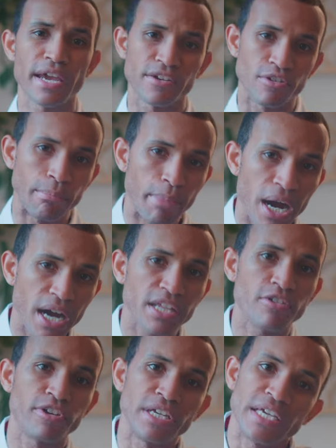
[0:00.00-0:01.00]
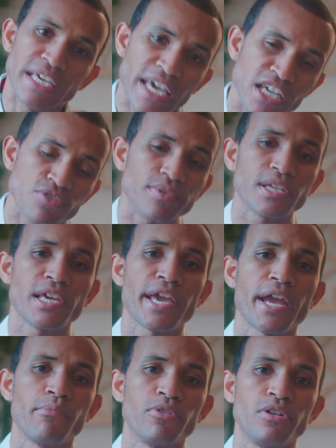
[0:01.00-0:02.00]
and your body are engaged with the
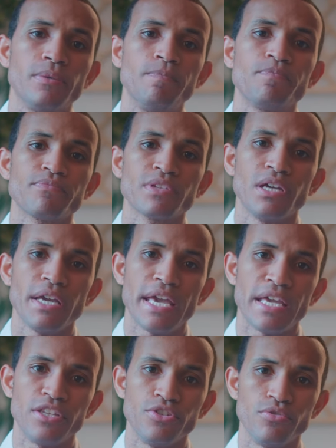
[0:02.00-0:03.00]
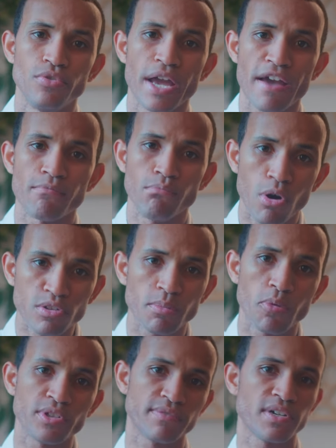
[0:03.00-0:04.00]
camera and you have
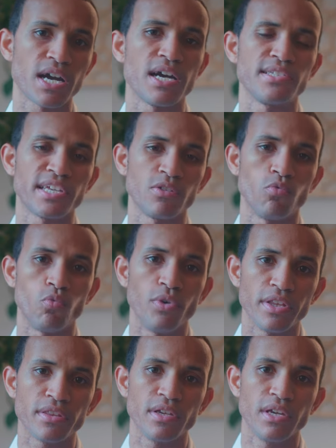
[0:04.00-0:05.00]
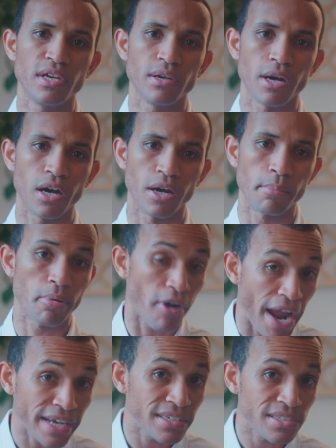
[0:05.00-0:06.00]
multiple points of contact with uh,
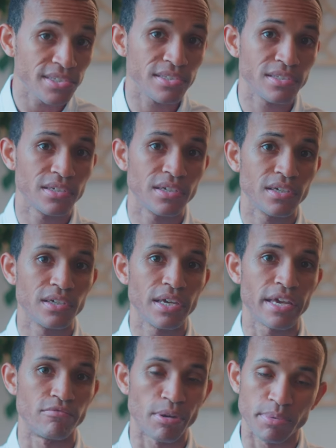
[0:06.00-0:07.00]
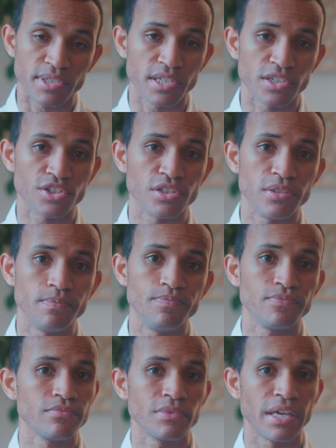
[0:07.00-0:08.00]
practice and repetition
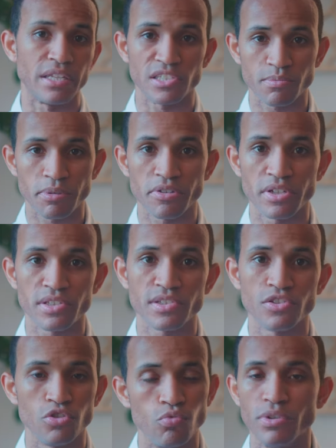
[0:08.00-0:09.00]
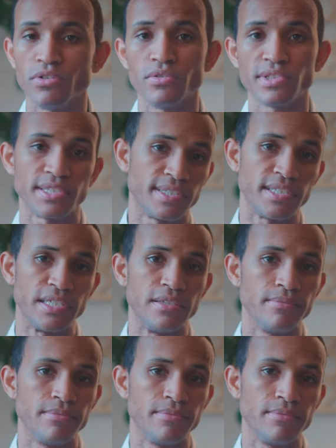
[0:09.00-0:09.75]
and experience, you will succeed.